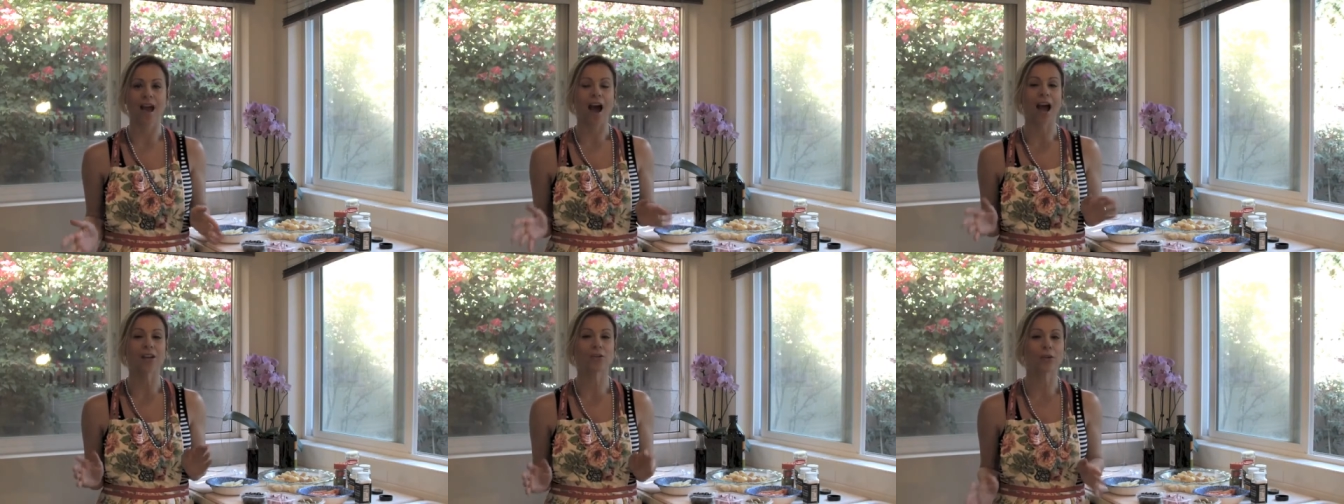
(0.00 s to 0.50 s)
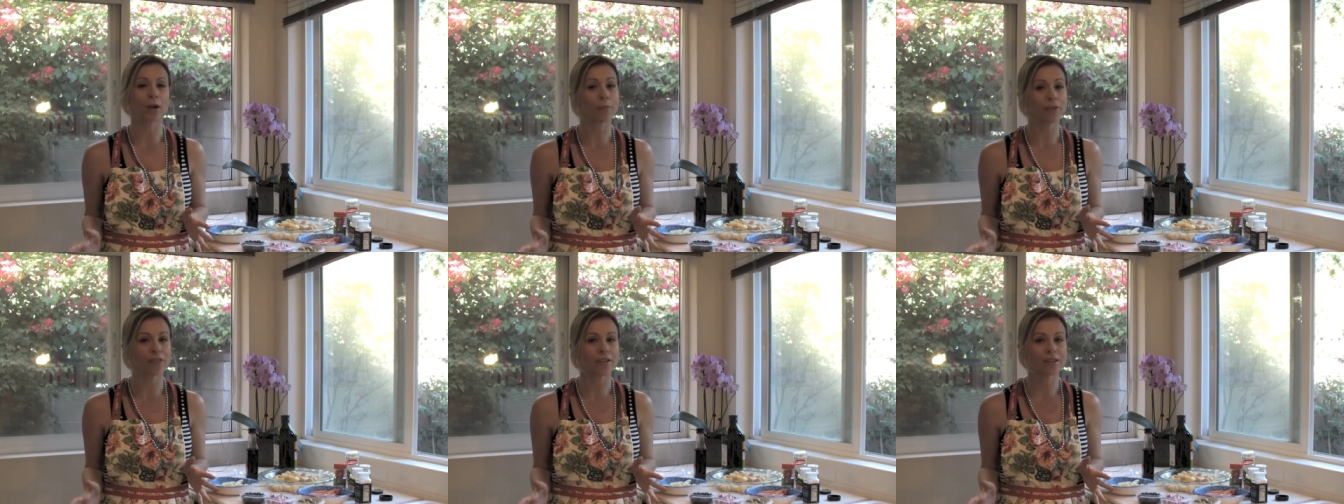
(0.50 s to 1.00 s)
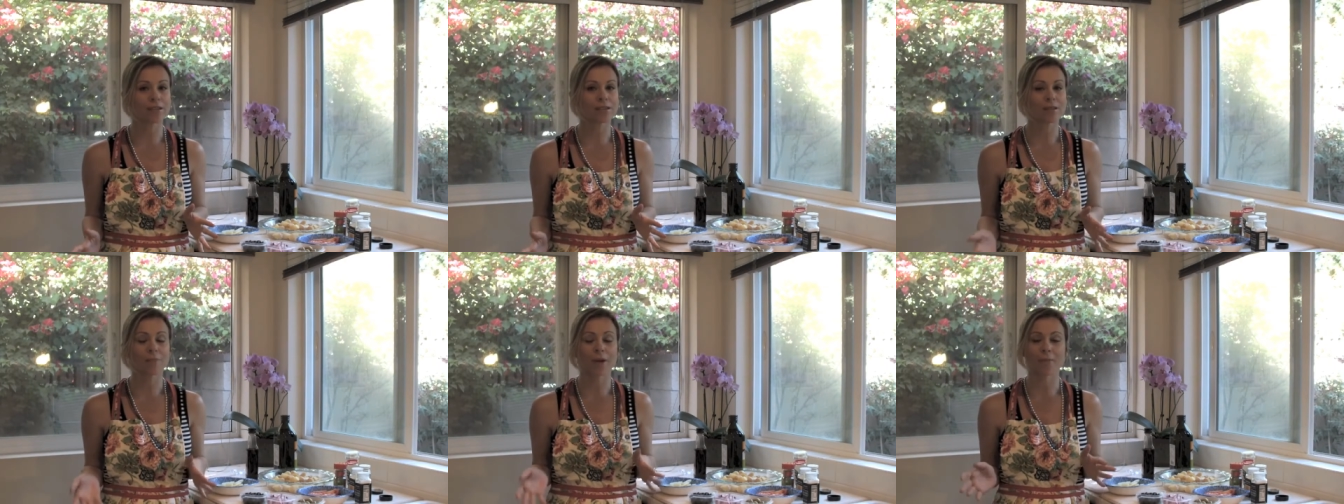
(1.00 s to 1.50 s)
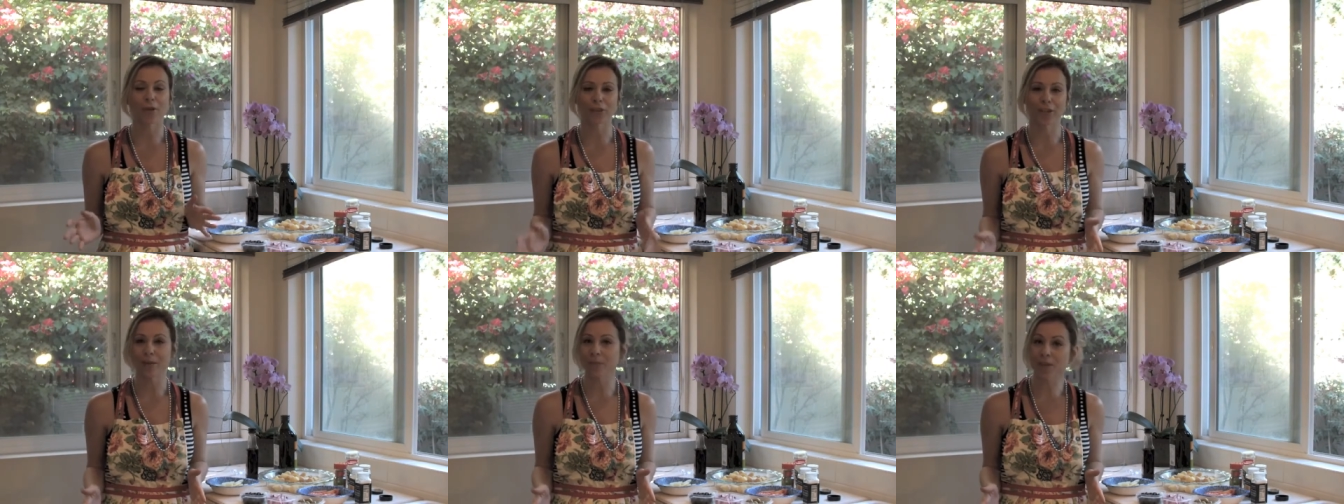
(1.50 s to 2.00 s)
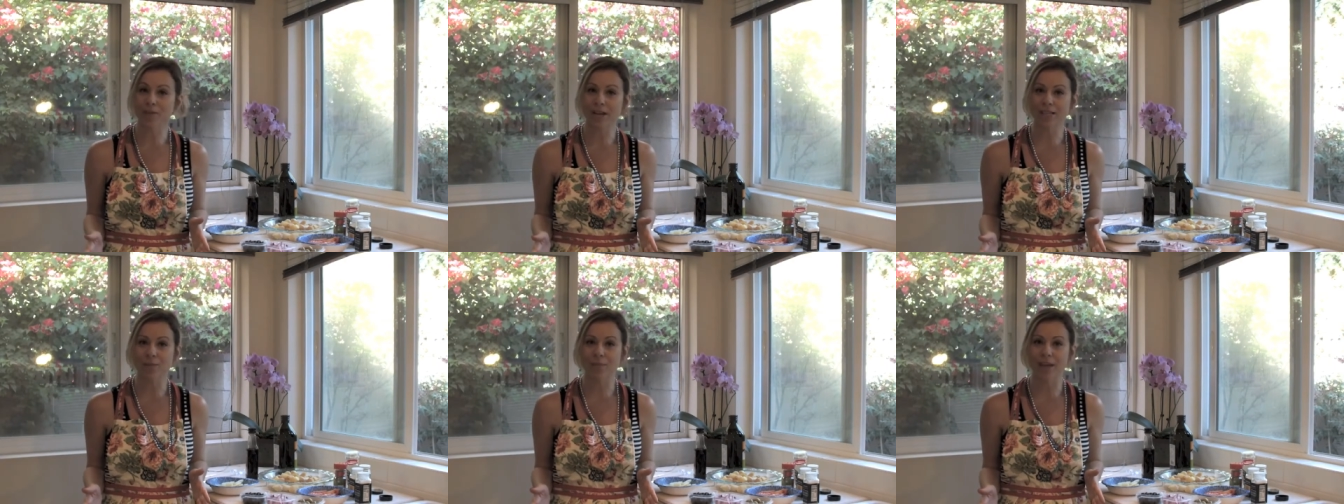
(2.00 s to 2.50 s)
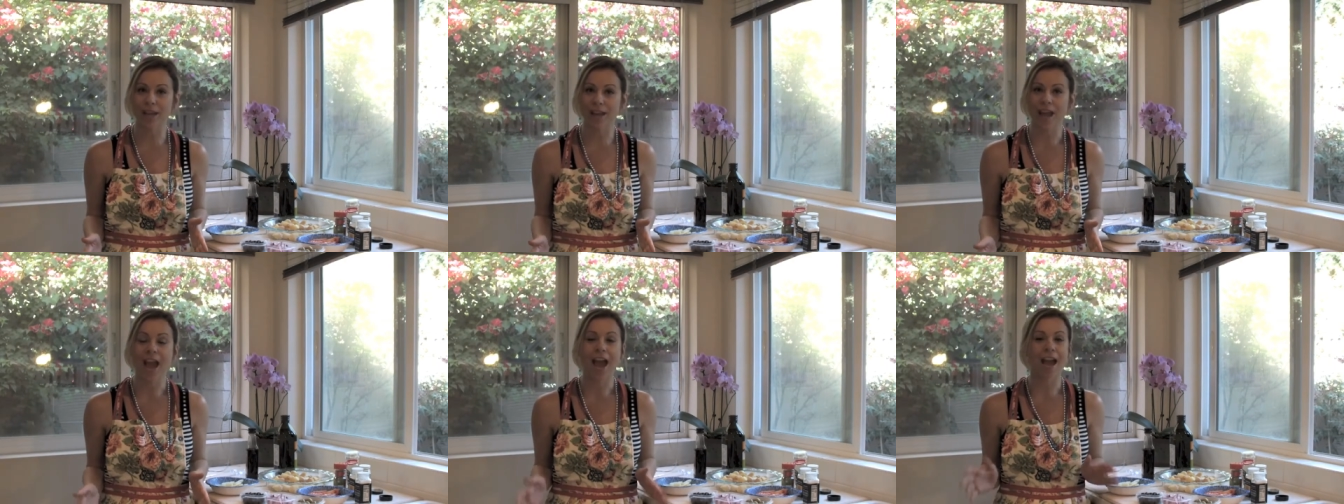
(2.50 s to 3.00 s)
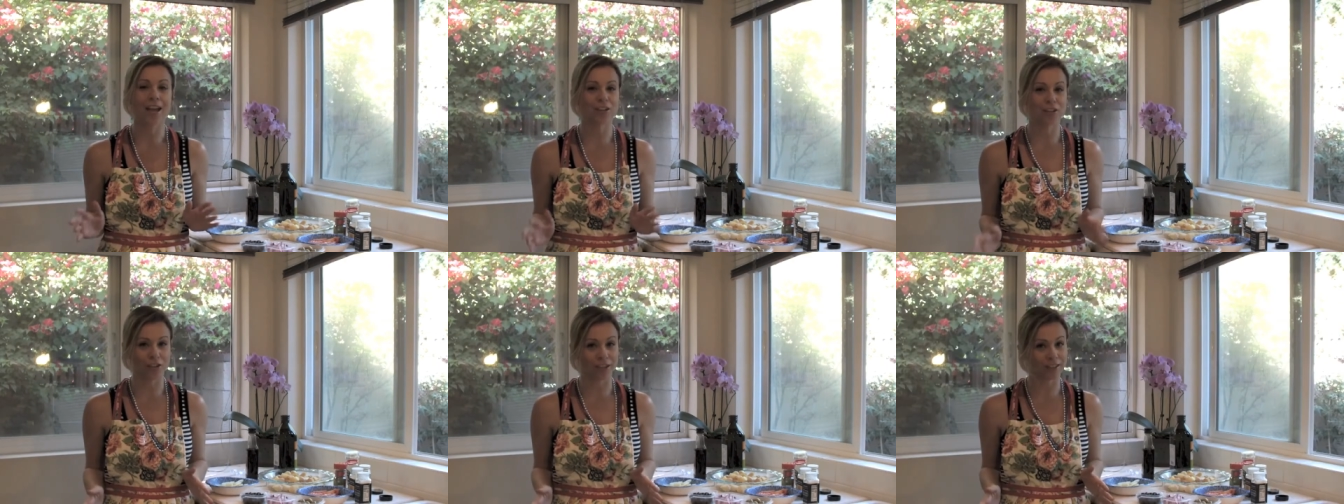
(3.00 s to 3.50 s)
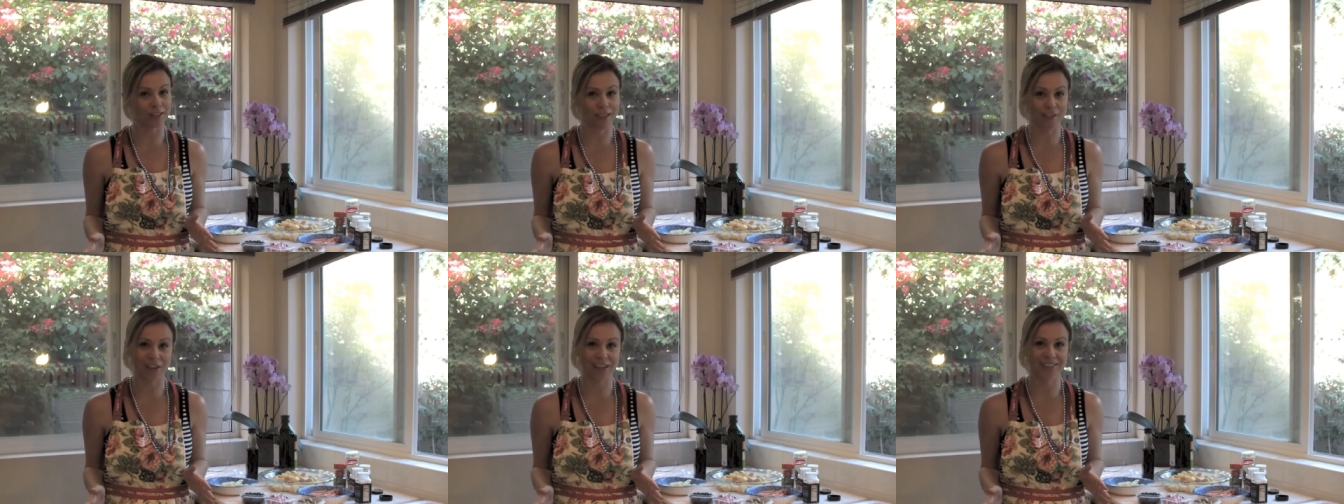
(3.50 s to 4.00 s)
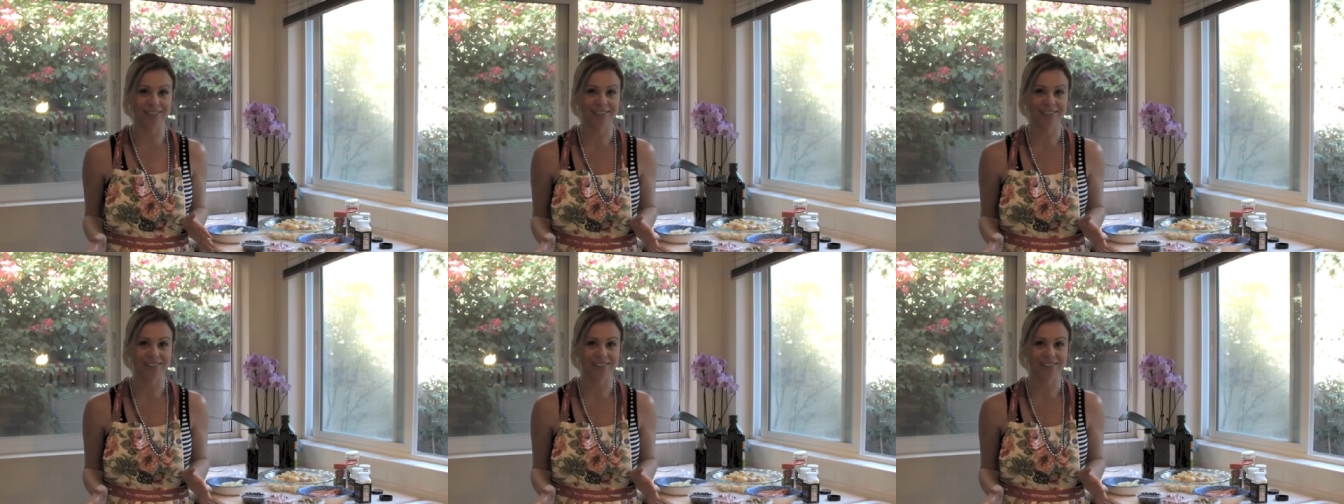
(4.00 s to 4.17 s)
I grew up with this, my mother gave me the recipe, and you're gonna love it.